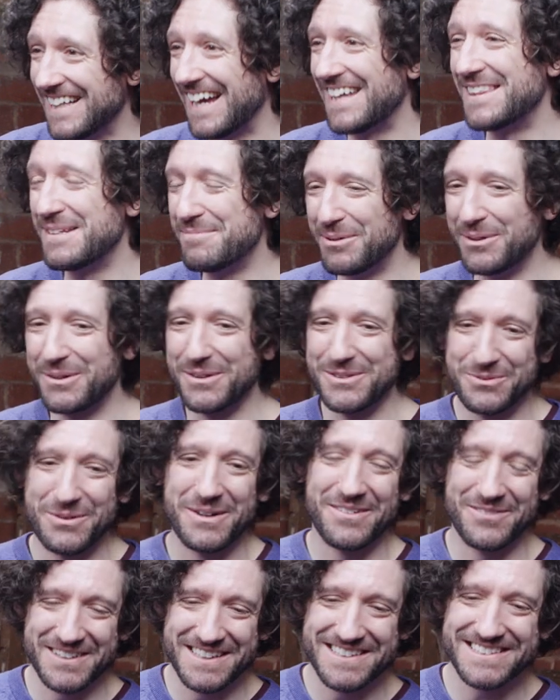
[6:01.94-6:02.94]
that in the book as
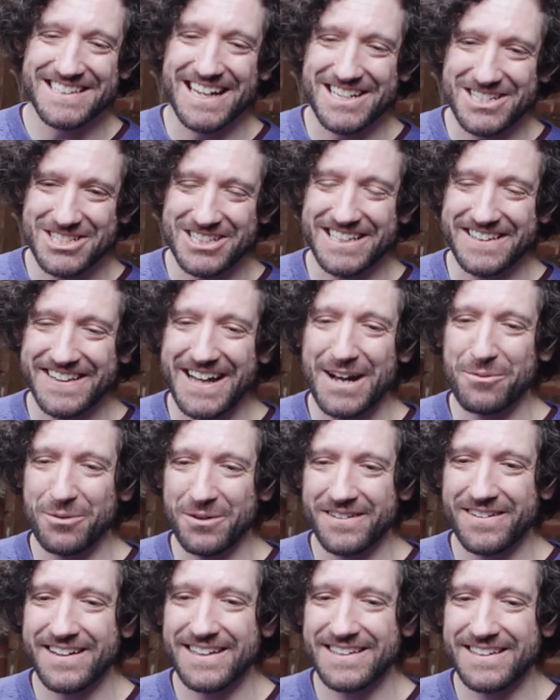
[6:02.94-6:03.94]
well, because actually that
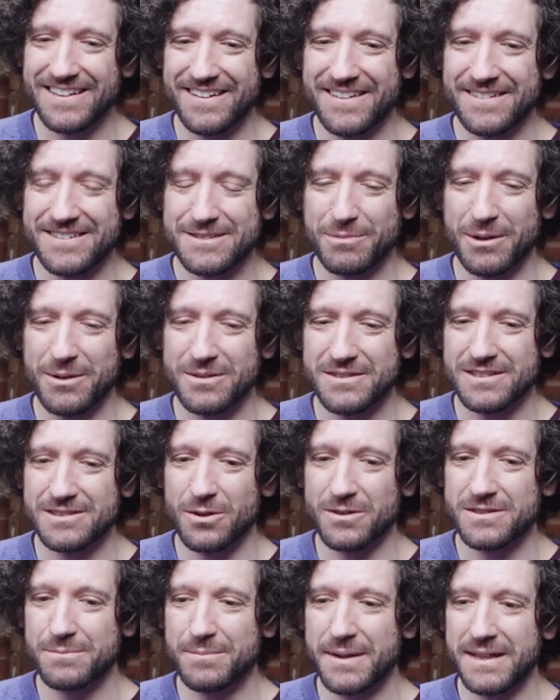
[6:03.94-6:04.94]
one I, I spoke to
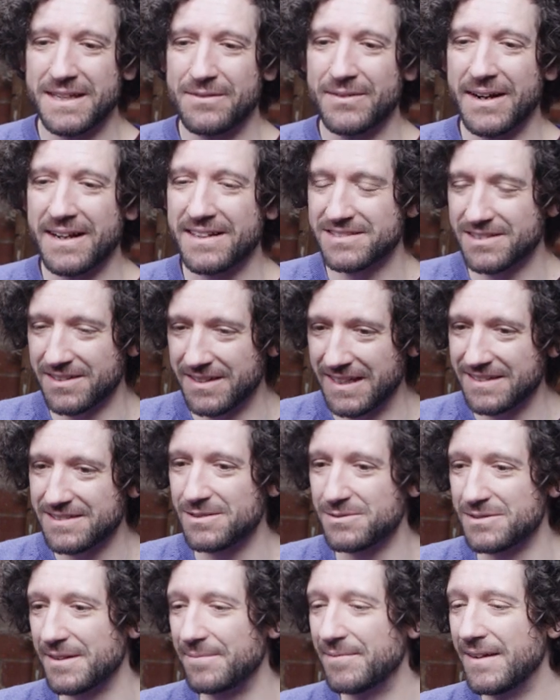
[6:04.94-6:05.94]
Dr. Becky Wragg Sykes,
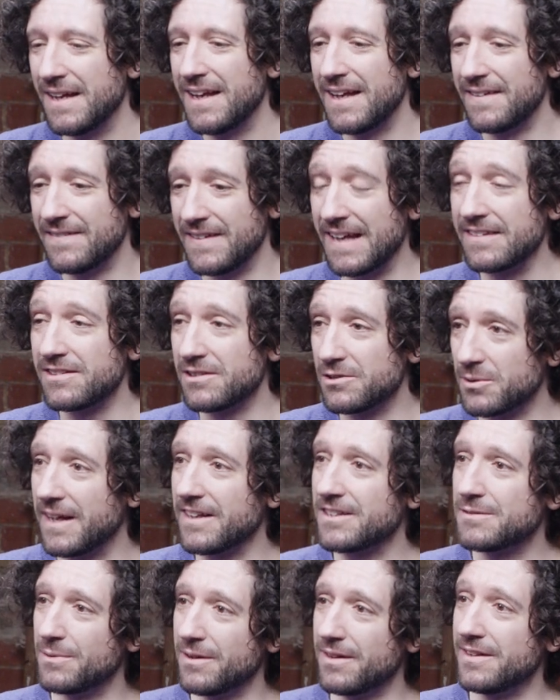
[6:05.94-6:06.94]
who's a Neanderthal
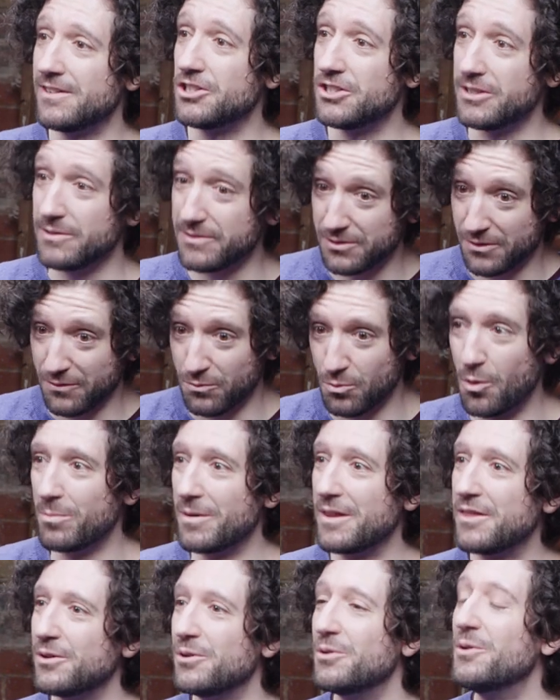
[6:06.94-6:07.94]
expert, and she sort of walked
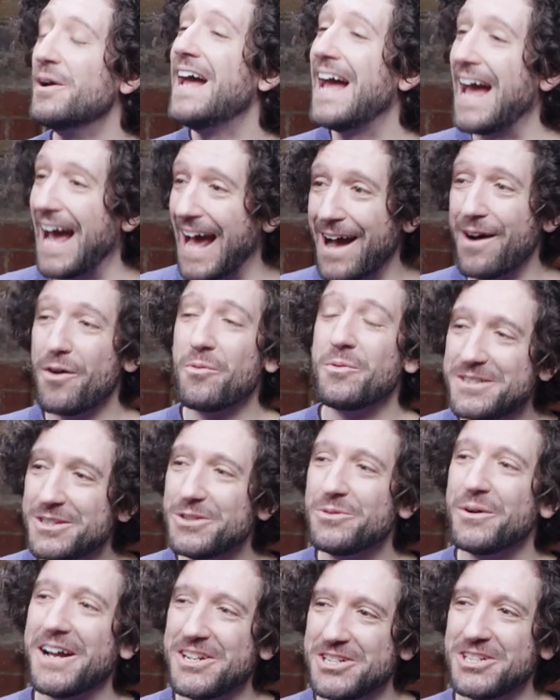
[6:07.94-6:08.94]
me through how we
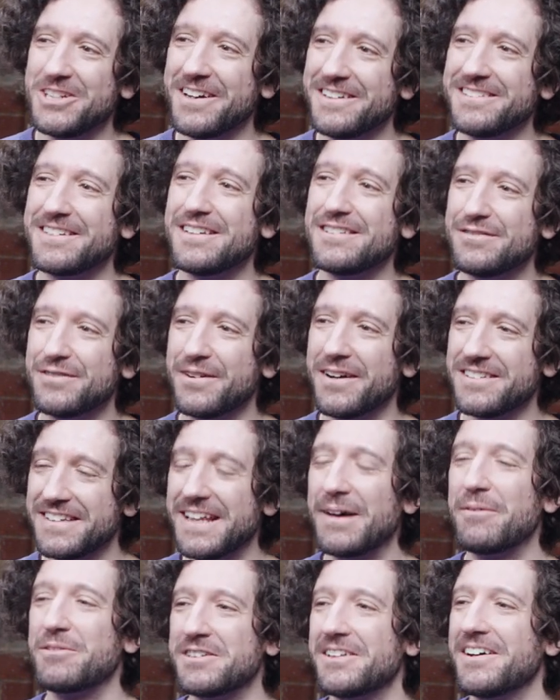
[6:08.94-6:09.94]
do actually identify. So
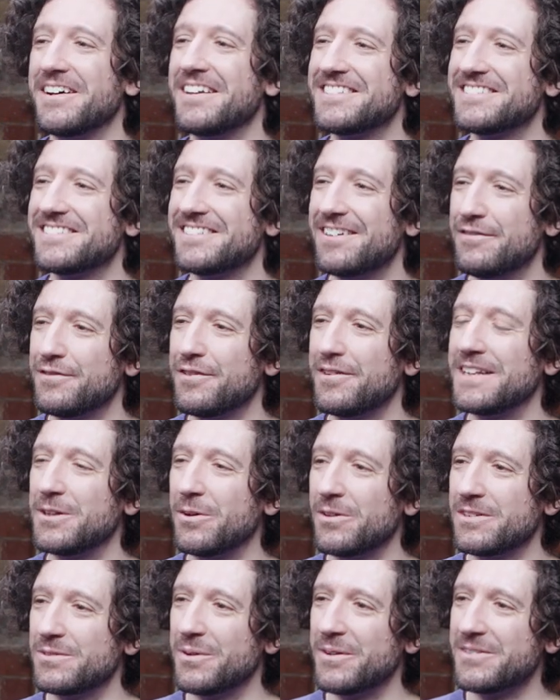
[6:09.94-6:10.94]
that was nice. I finally
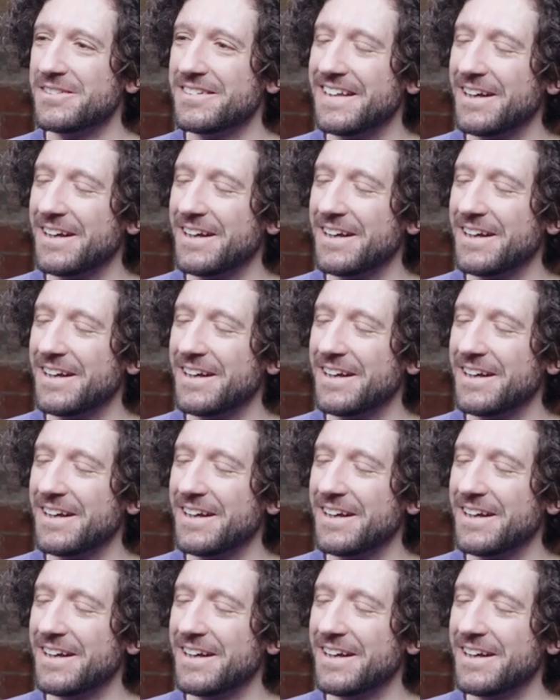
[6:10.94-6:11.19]
got to answer